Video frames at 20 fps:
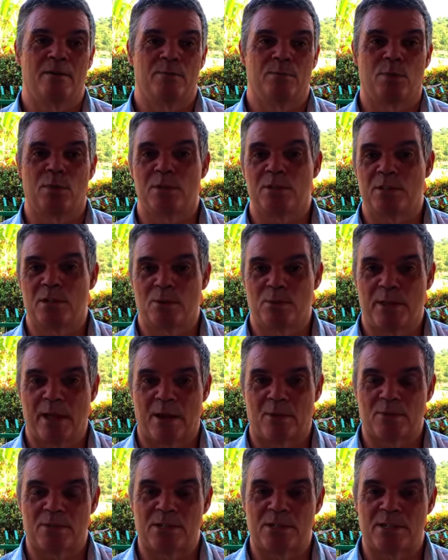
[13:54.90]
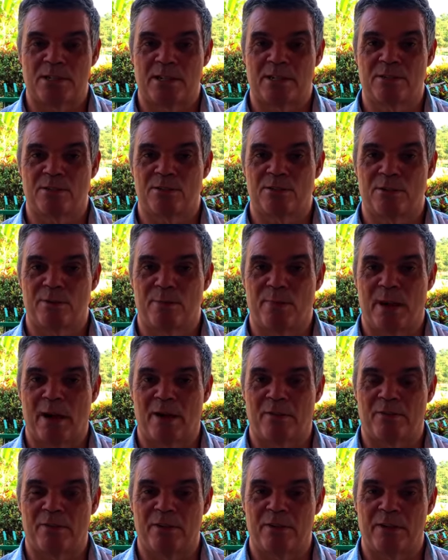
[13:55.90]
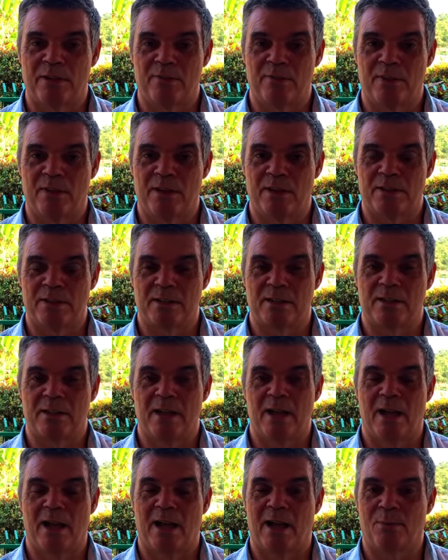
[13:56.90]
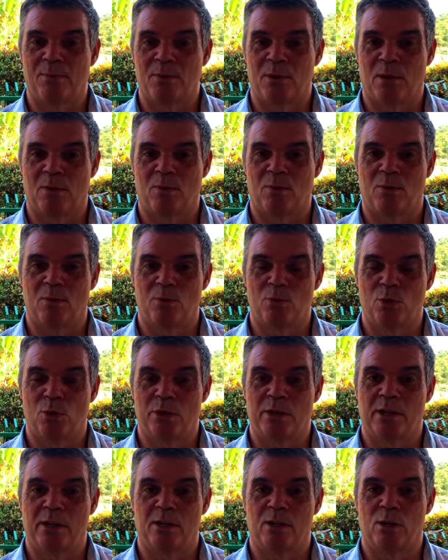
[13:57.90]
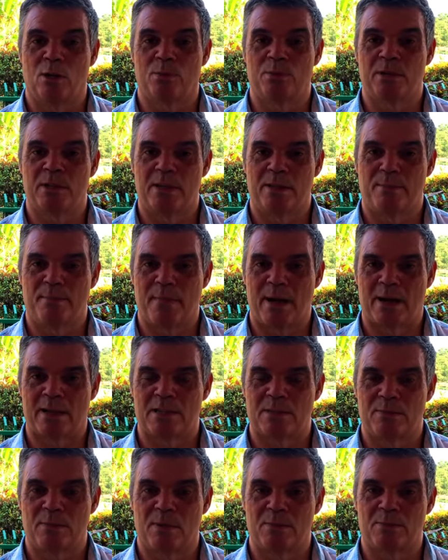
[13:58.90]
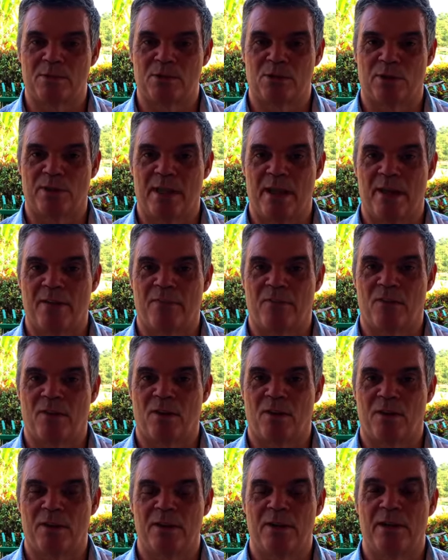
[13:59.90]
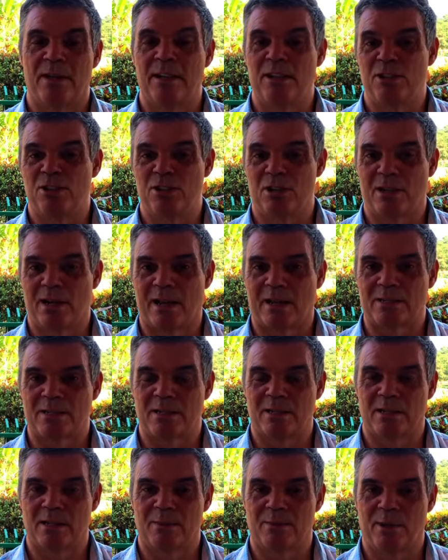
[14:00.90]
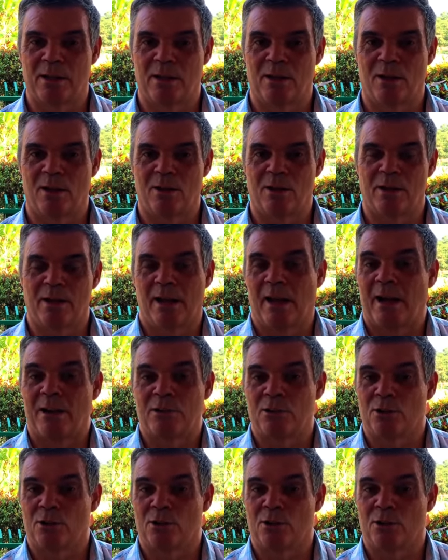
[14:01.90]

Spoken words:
But 2,600 baht for an inverter, I'm not running it up to the maximum, so therefore it should last a little bit longer. I